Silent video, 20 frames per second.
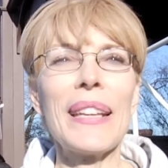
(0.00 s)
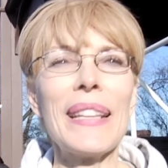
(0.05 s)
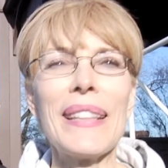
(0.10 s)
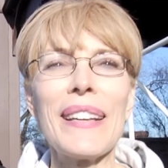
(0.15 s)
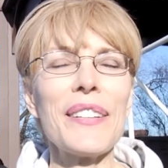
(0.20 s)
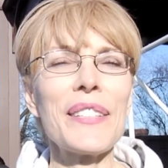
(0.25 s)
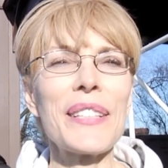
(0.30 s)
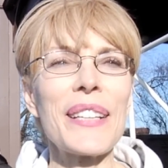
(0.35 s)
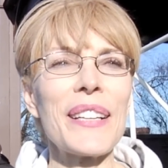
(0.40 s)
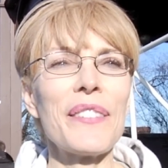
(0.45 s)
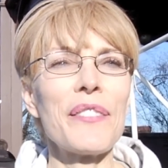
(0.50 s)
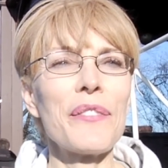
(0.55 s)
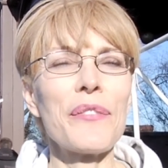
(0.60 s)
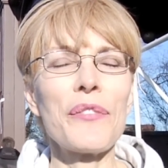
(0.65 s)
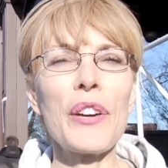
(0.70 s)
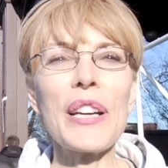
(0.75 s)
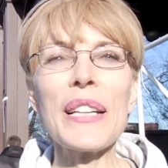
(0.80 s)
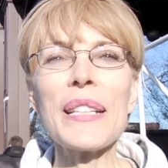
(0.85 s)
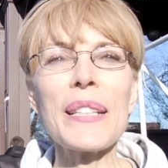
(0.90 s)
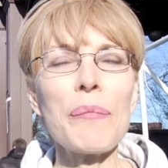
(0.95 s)
There's a
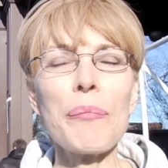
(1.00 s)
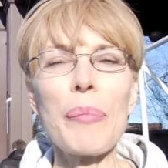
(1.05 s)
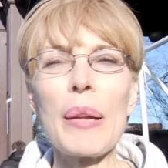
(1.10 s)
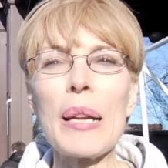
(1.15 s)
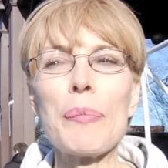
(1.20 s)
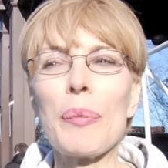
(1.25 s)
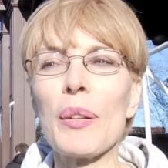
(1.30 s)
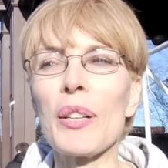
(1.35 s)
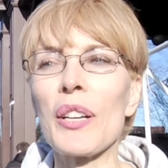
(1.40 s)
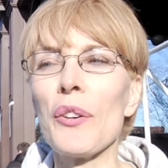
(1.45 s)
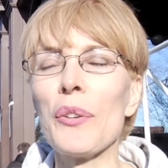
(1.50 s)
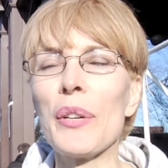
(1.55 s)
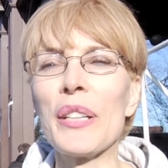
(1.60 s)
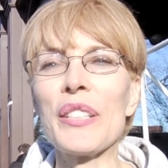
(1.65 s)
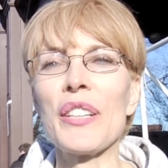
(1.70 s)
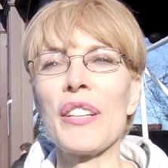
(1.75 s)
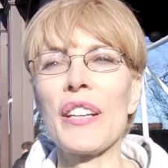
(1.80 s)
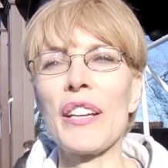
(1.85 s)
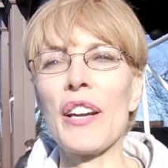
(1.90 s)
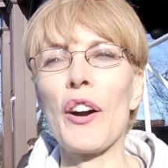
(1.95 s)
reason people go
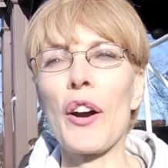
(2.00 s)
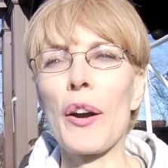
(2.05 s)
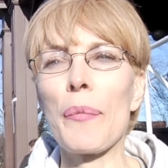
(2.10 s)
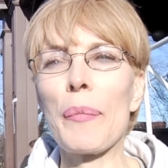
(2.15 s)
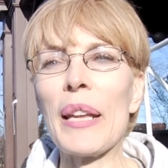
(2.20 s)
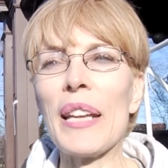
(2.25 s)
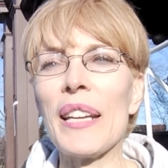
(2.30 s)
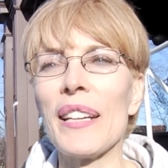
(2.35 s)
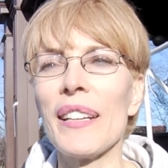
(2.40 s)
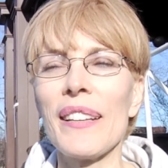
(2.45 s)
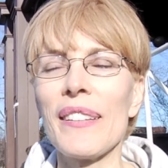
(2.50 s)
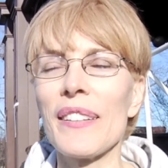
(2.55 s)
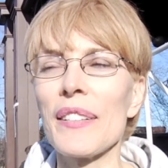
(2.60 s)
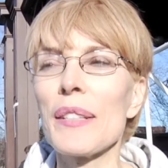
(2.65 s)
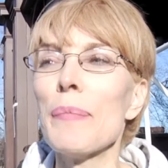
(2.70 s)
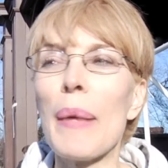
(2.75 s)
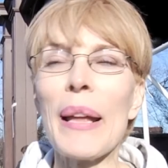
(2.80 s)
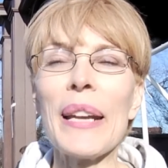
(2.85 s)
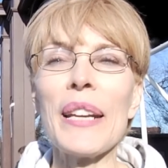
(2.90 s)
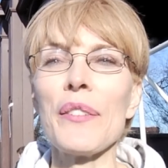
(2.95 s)
into the Army.
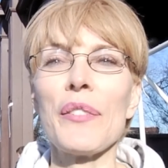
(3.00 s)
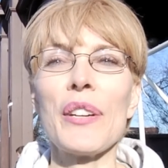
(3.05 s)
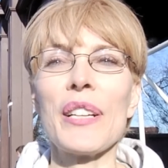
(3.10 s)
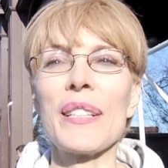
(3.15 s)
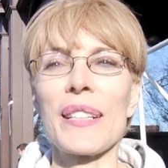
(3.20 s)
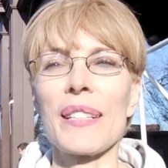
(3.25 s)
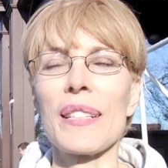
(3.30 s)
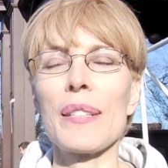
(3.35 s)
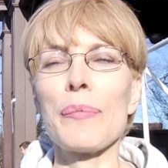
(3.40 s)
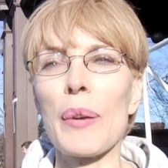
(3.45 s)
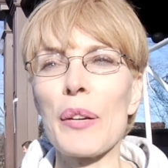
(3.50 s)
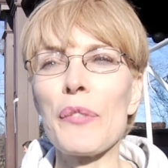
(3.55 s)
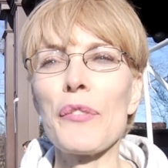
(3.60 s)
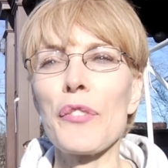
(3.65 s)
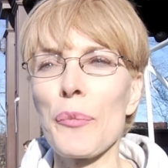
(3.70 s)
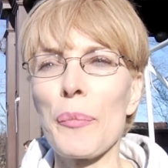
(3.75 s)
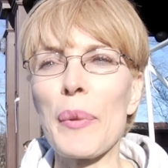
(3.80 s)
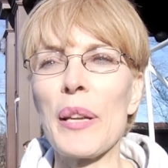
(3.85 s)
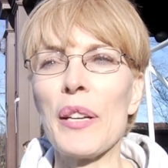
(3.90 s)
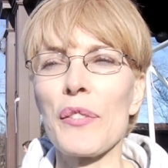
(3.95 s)
There's many reasons, but
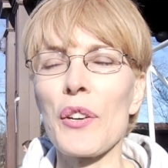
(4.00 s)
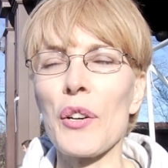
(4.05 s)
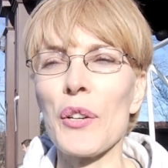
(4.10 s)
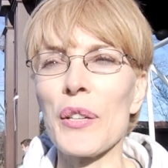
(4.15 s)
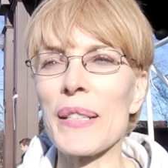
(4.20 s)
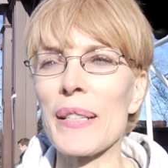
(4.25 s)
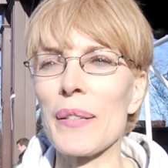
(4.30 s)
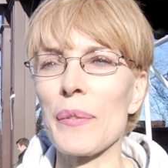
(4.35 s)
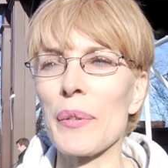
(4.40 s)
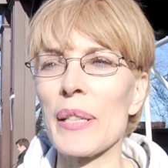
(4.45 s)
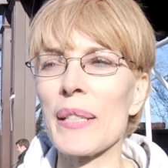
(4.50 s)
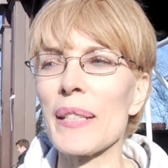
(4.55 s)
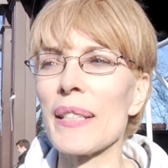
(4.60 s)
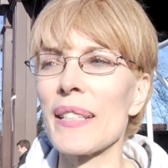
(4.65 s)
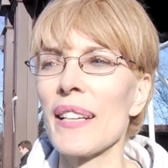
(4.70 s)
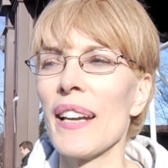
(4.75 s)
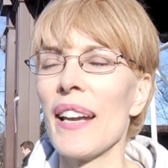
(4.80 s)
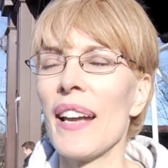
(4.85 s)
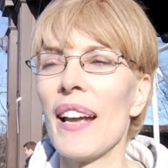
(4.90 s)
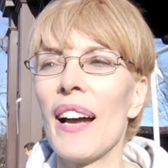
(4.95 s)
for me, of course, it was,
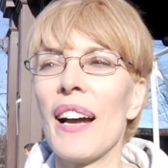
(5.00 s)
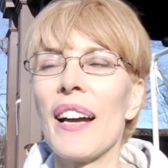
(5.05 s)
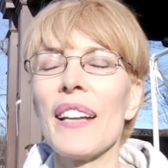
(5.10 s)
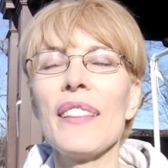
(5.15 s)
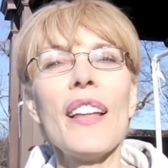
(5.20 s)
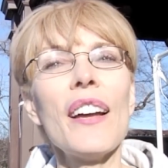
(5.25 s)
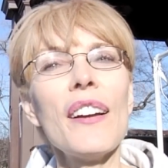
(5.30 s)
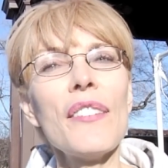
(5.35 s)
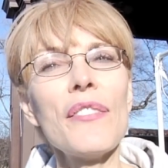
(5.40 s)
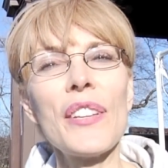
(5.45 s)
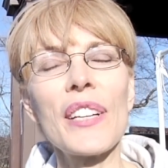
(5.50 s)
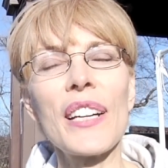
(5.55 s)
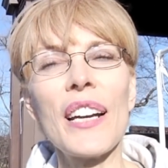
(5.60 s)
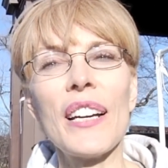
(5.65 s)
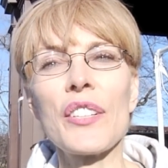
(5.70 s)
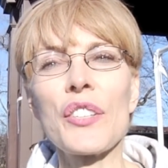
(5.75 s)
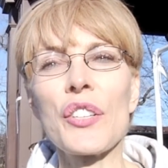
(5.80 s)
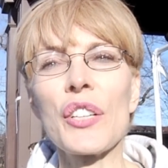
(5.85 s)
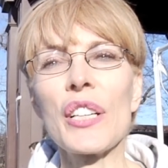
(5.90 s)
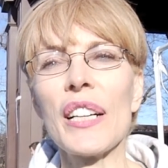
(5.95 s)
I love the
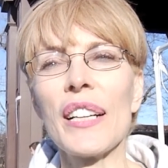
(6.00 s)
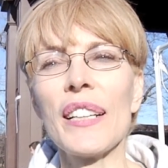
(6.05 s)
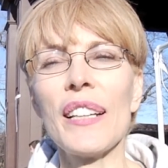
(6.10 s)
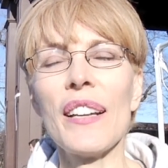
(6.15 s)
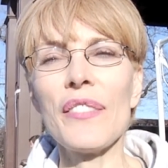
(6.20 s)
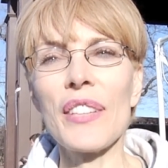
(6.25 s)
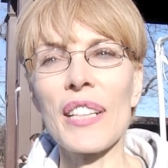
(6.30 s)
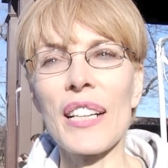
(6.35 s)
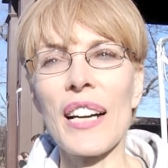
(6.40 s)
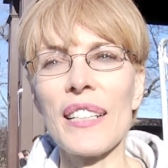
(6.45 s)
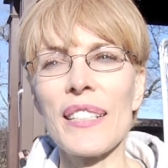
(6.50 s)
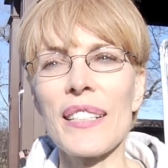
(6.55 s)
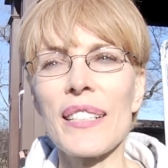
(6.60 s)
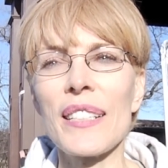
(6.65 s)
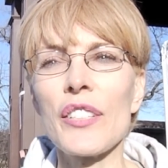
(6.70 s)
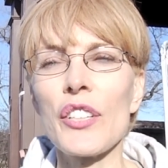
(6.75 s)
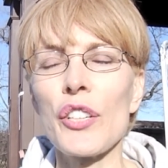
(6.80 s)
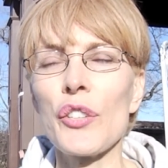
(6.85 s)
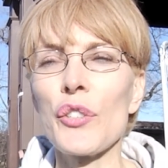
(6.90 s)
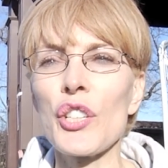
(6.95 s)
country. I love the
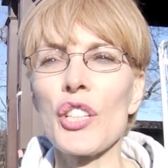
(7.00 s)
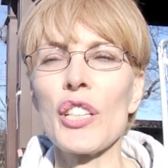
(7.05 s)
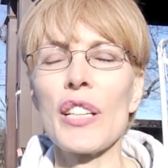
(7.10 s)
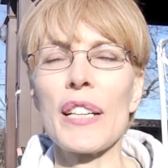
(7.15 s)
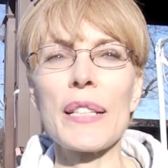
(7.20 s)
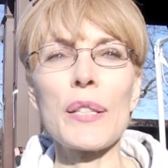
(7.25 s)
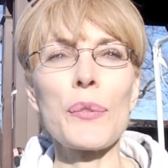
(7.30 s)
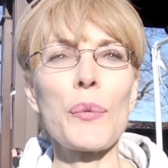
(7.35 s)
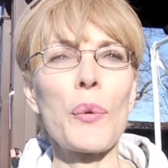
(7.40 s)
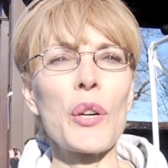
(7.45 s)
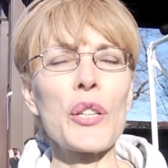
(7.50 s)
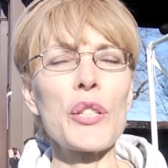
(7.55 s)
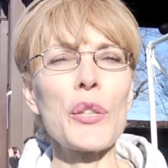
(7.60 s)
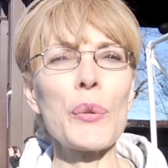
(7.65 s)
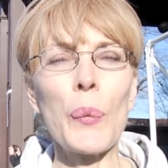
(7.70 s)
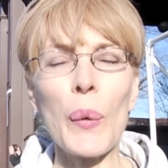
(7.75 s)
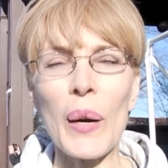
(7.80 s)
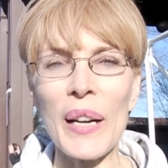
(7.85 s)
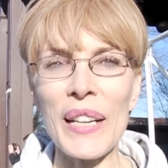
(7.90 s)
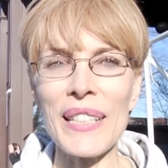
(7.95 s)
Constitution. I swore
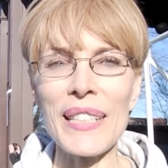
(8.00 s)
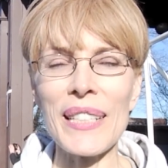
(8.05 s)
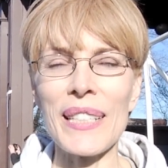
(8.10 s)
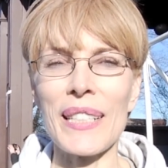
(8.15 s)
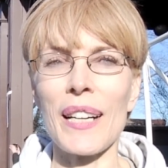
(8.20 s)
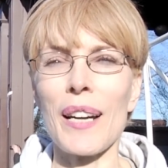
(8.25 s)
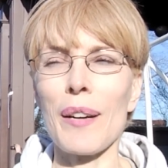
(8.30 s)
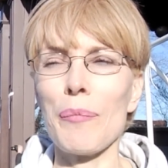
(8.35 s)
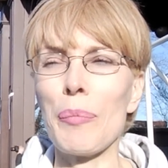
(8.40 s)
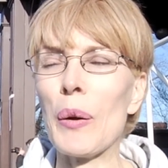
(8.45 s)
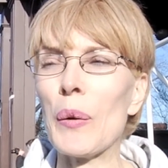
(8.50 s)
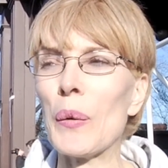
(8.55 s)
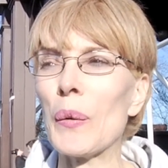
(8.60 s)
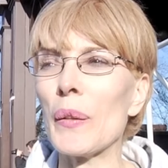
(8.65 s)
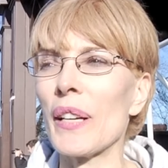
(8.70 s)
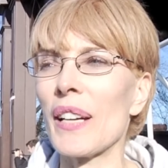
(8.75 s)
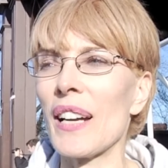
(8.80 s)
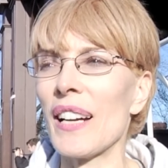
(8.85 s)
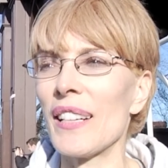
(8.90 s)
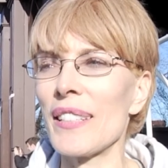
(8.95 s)
twice to
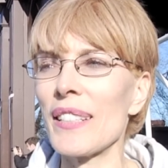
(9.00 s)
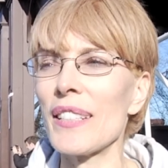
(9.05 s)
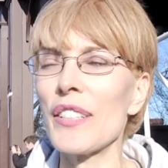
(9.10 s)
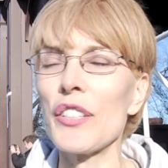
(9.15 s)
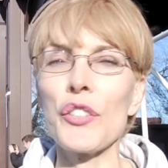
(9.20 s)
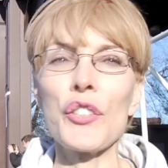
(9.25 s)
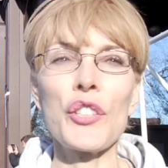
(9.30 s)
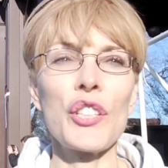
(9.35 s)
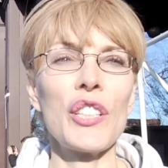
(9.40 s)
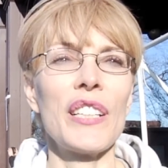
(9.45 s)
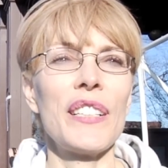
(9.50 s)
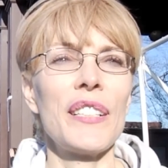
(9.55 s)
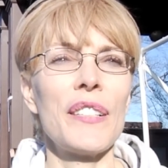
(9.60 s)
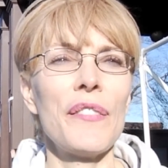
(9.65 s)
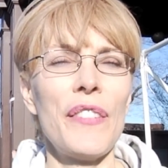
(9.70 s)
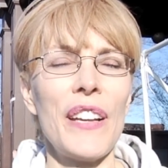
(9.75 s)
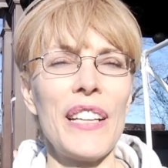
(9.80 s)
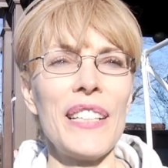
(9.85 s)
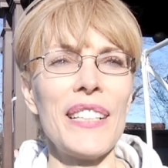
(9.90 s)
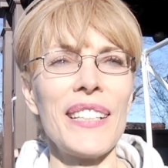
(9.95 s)
uphold the Constitution and
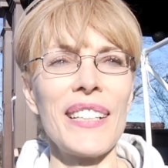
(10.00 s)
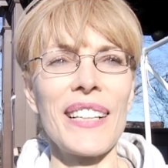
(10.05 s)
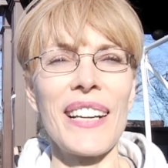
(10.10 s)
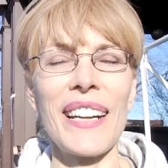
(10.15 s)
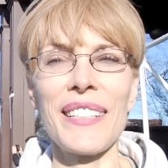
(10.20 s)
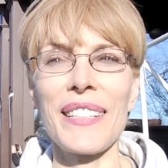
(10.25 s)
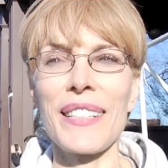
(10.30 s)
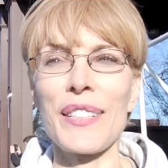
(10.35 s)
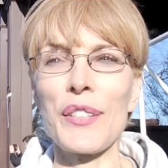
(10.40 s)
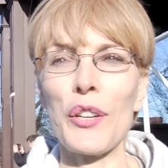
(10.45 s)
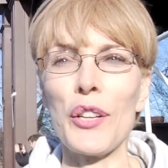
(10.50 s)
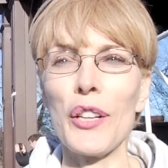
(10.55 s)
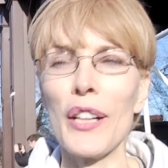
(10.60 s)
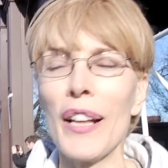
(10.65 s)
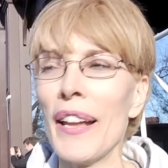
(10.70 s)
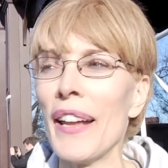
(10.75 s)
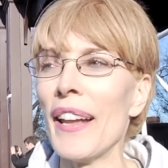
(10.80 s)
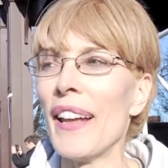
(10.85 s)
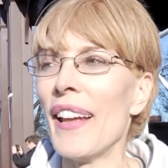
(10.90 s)
defend it against all